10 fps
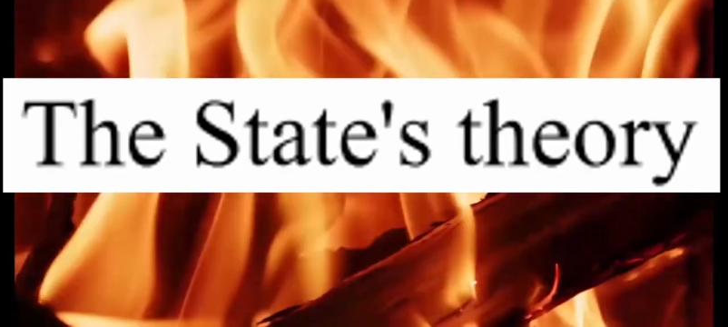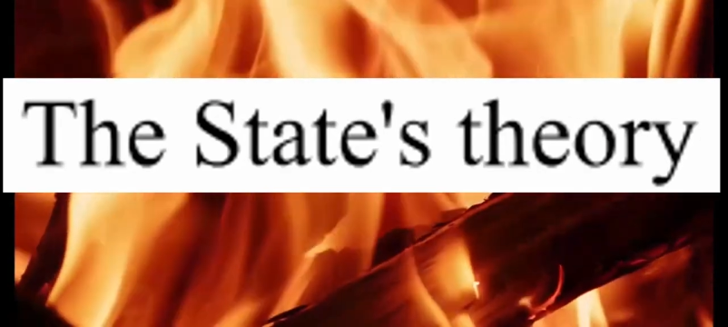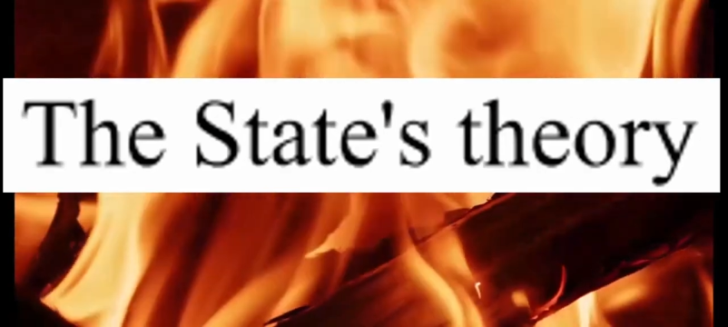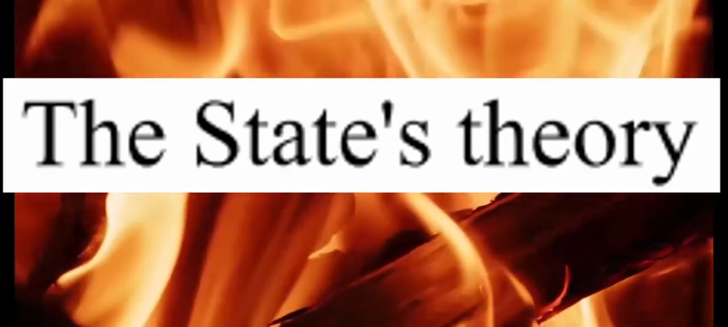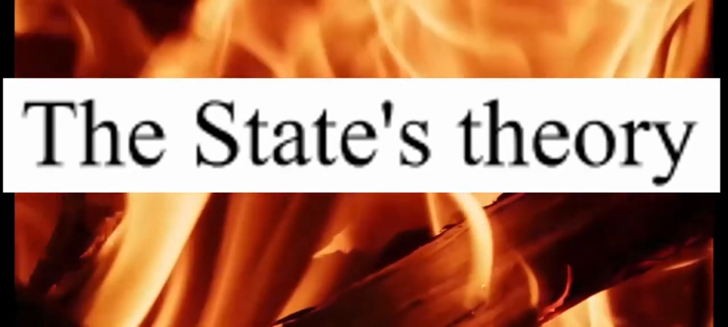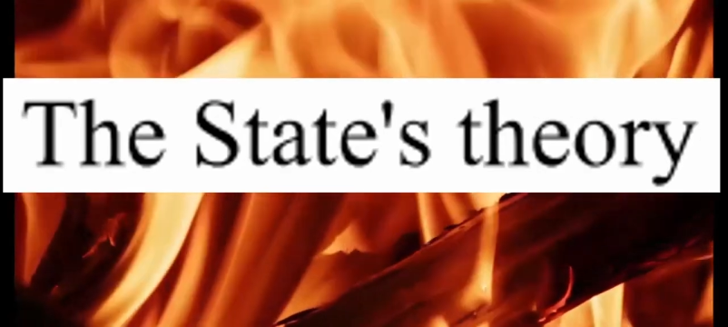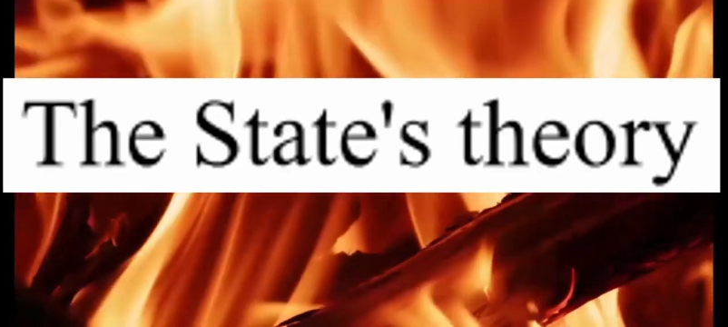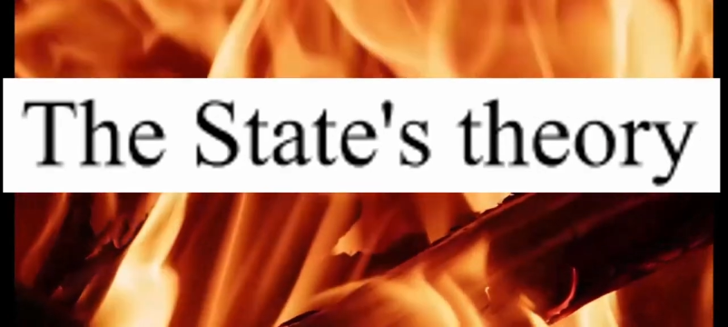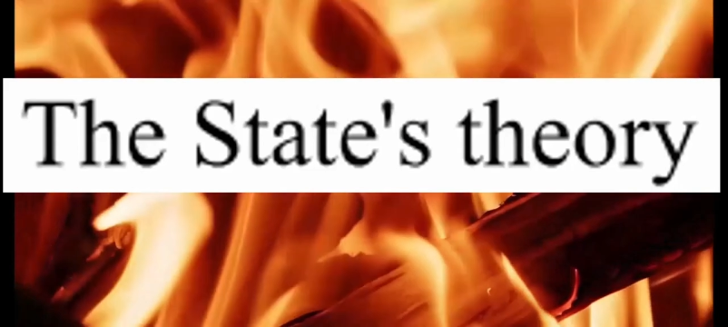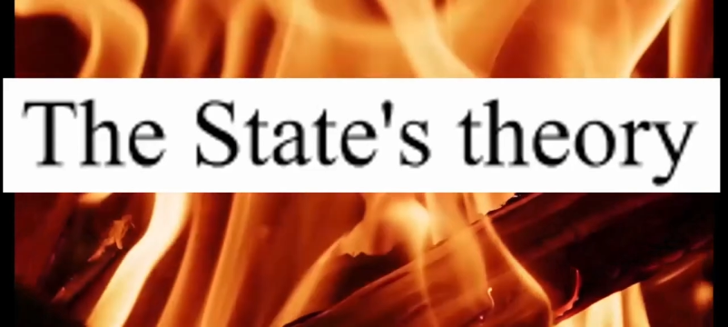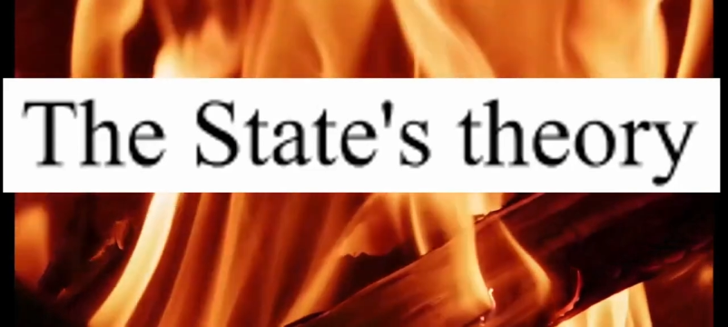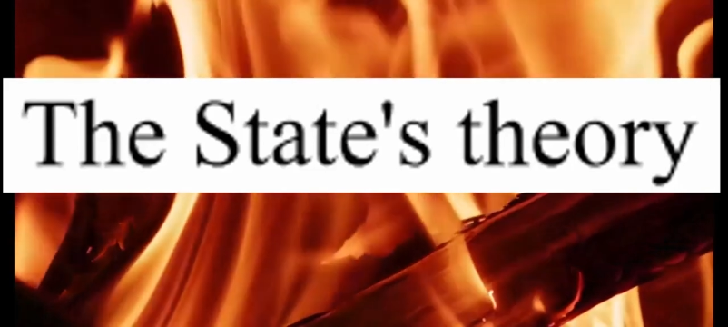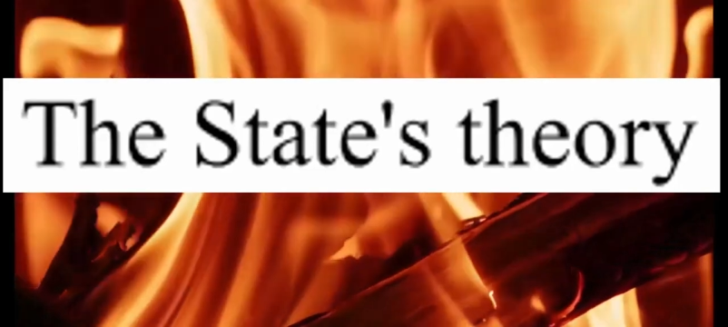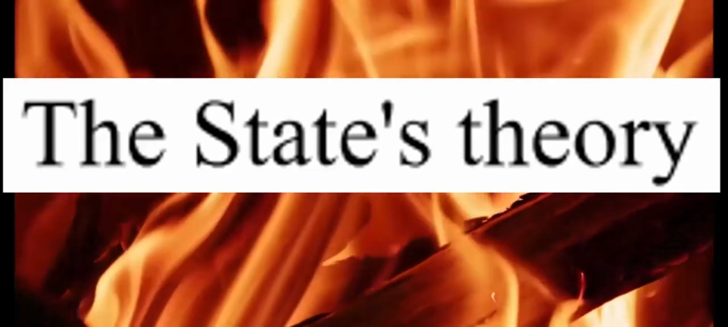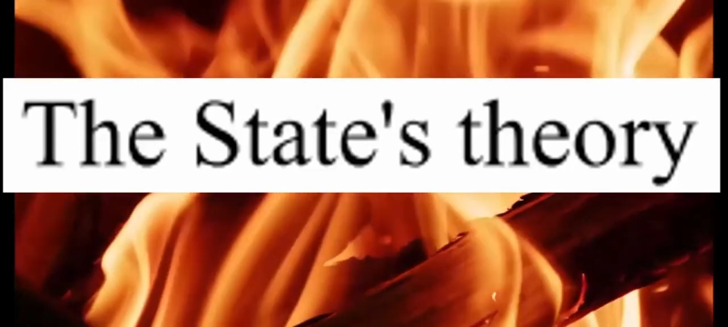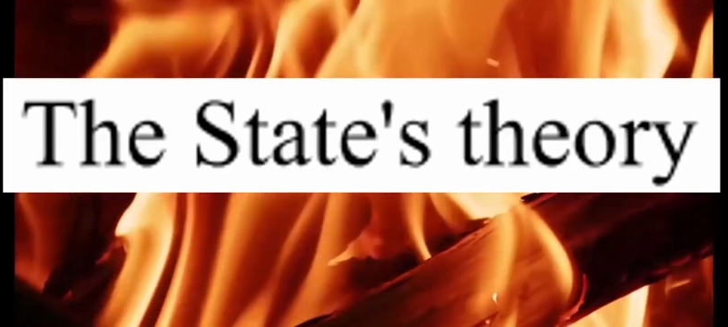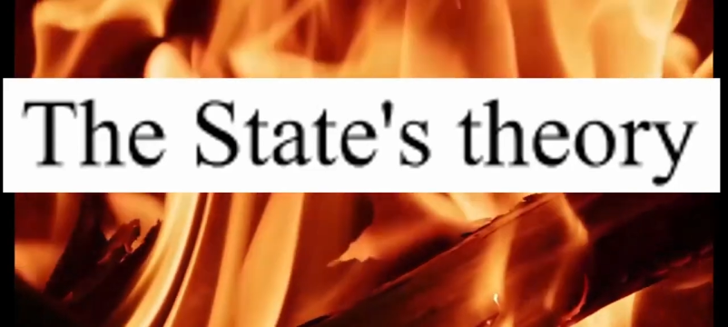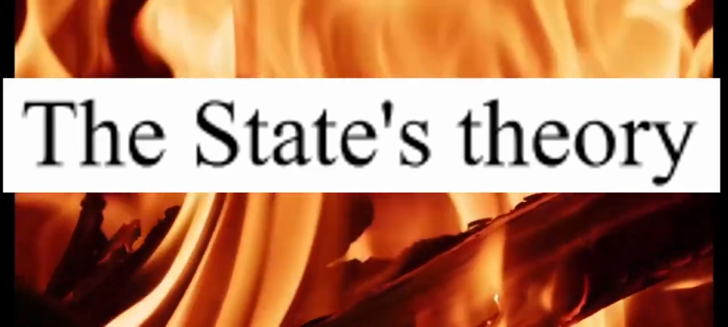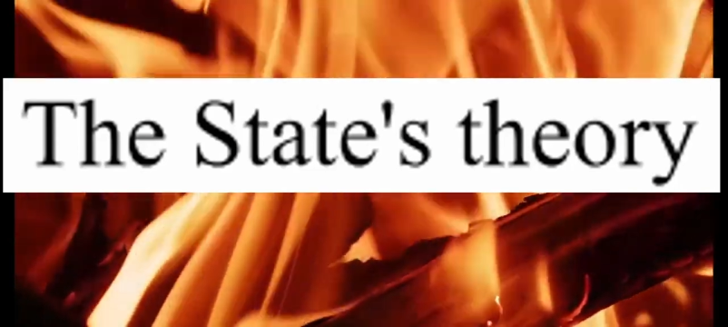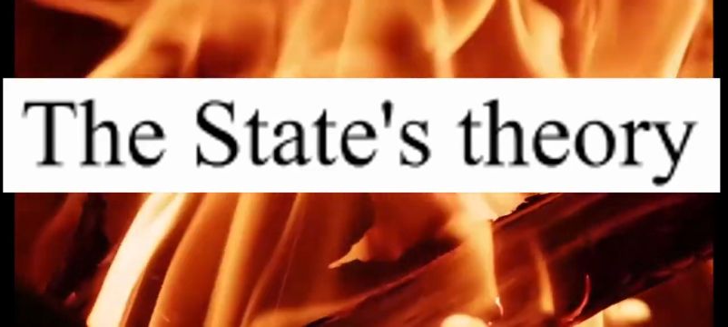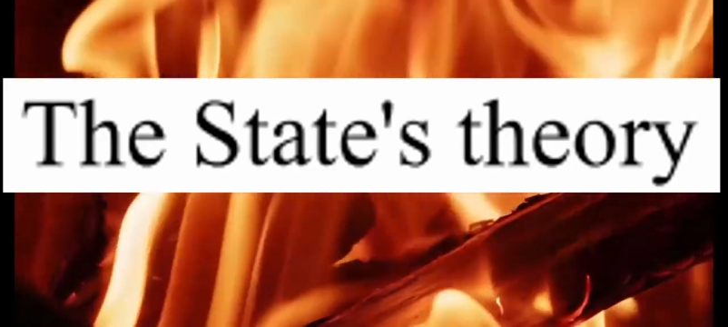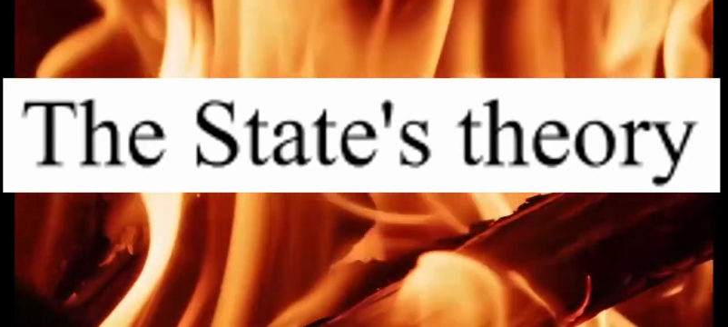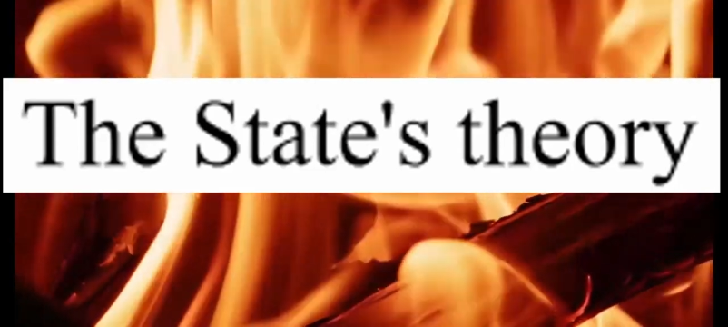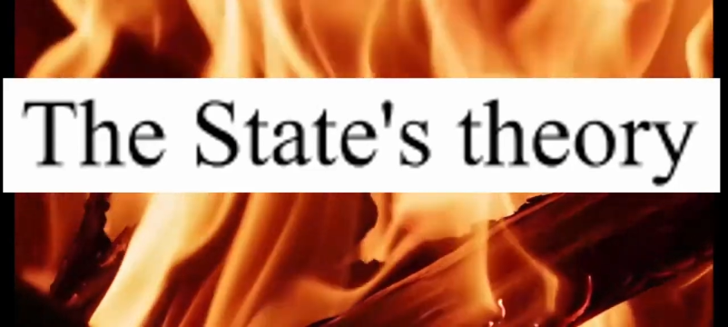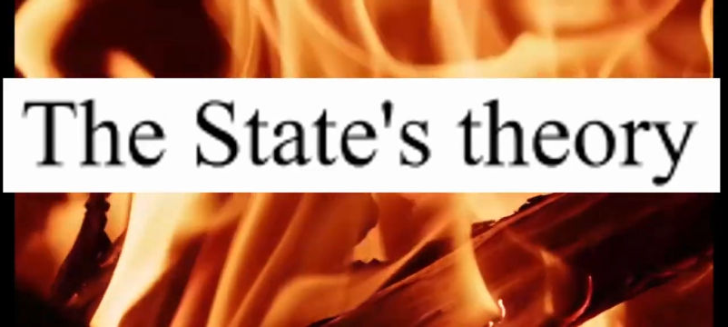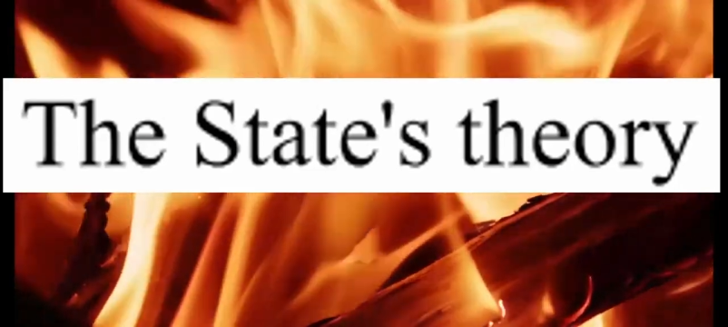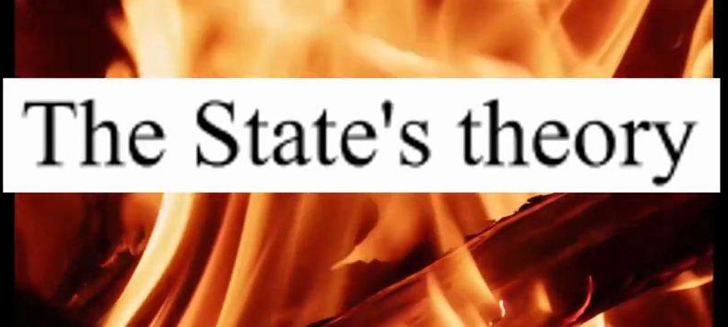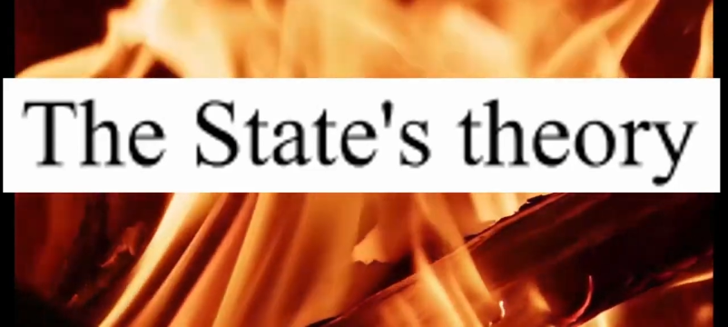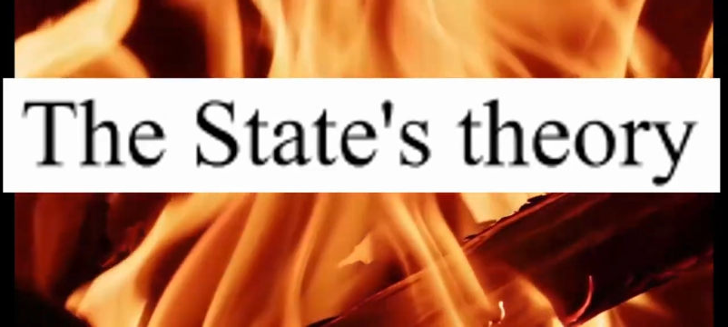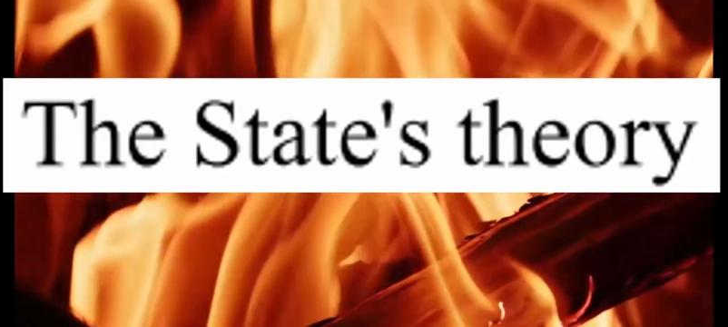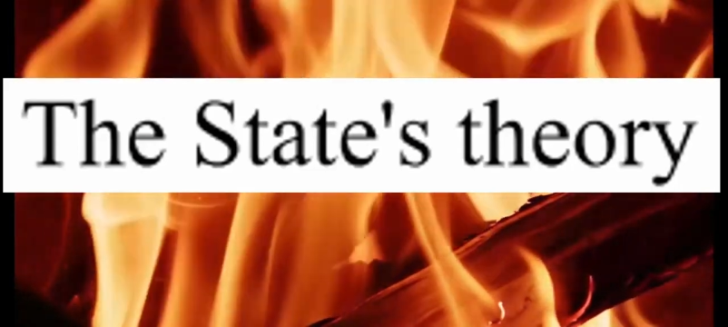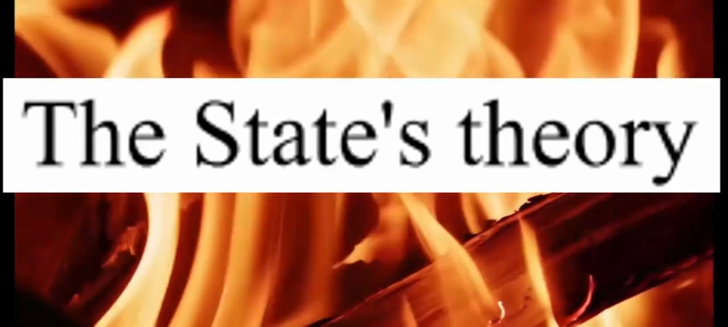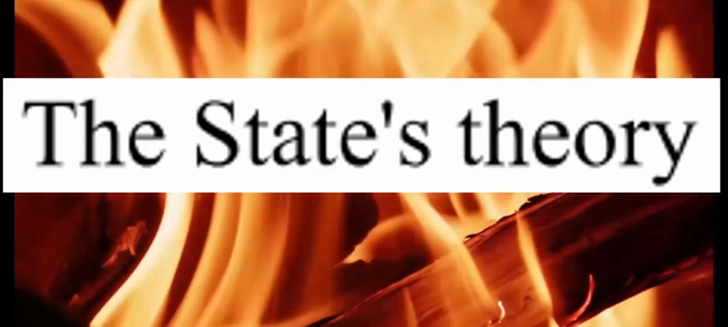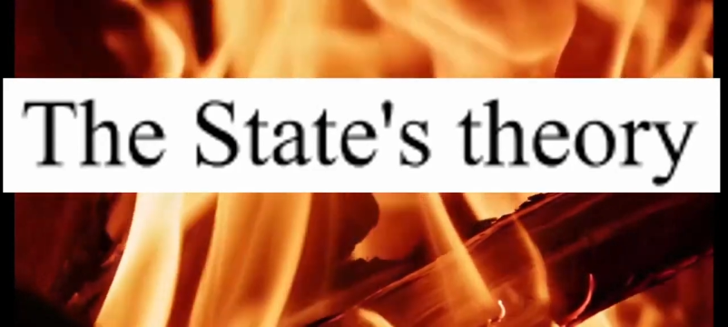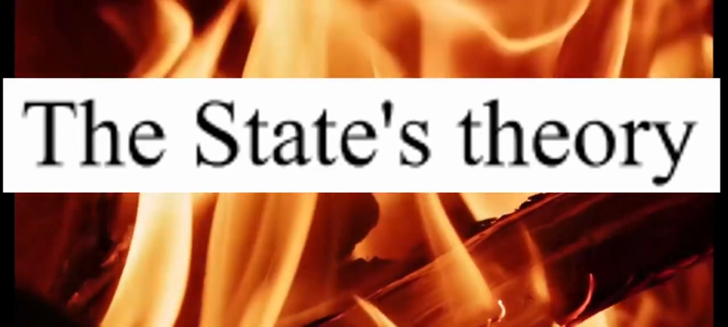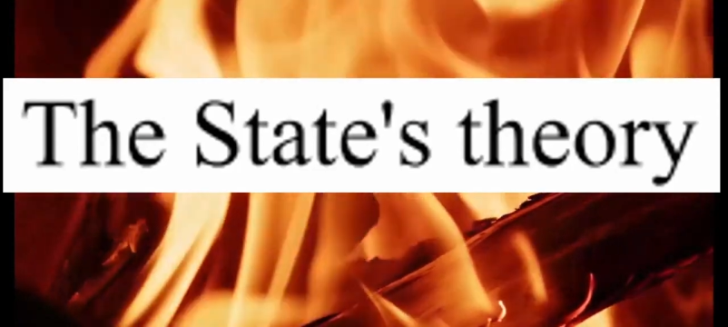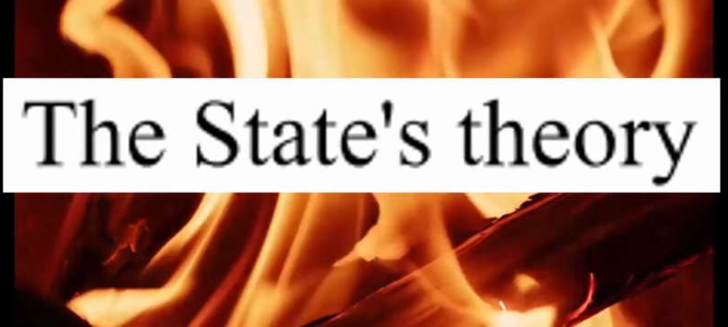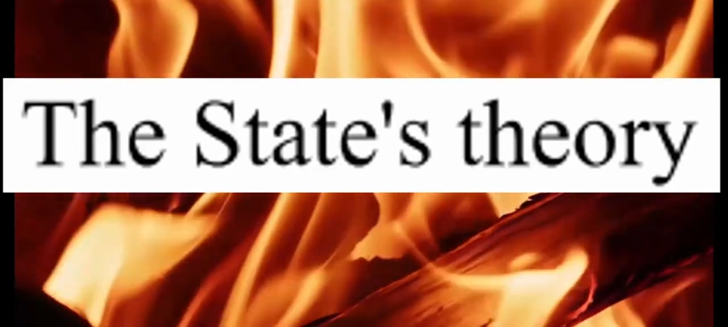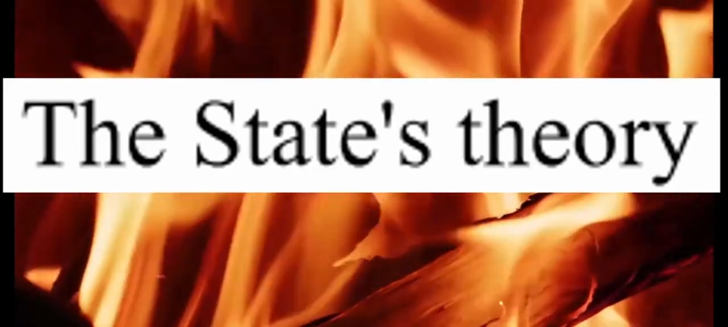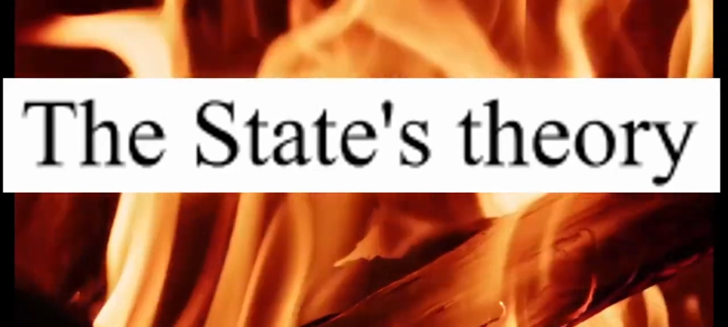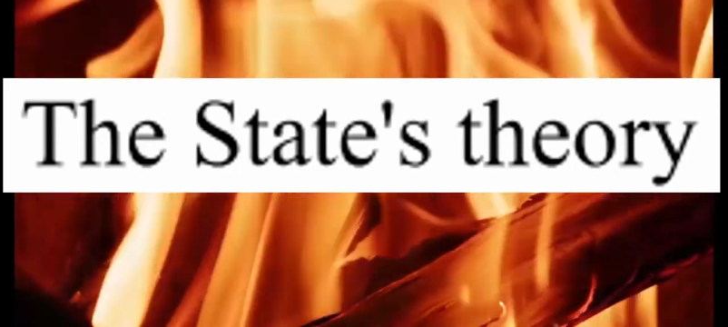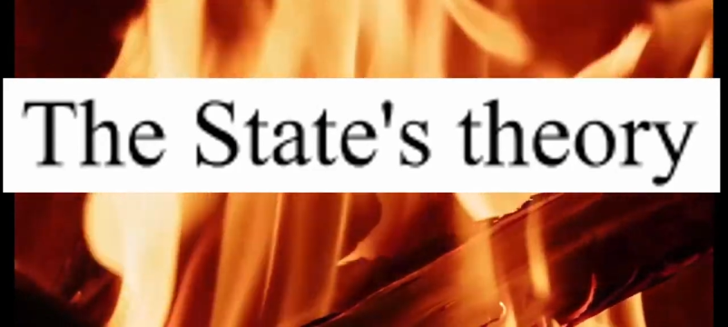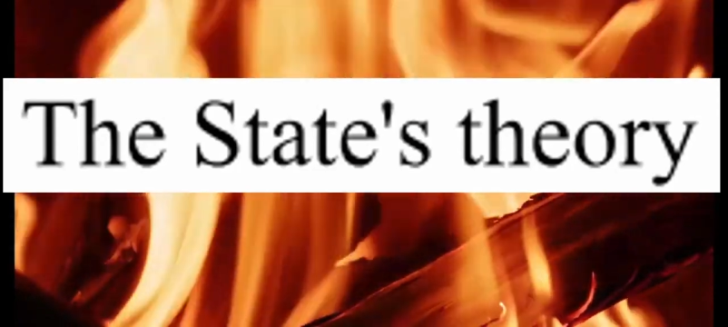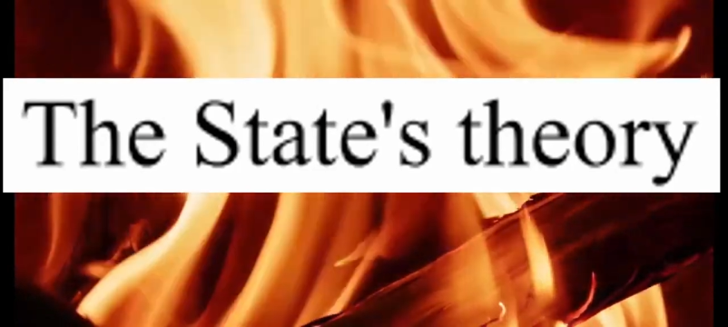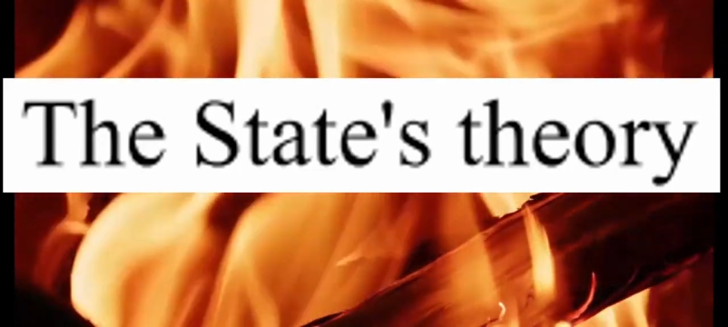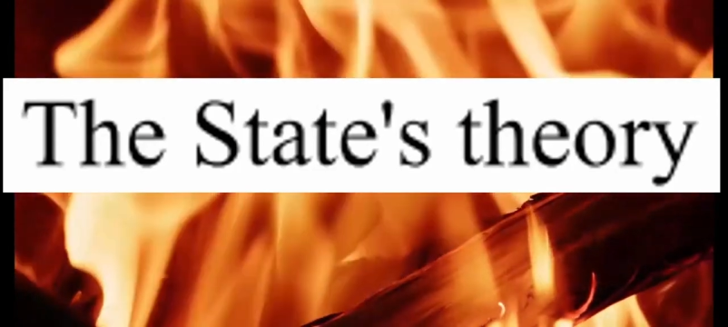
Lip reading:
Nobody's mouth can be seen.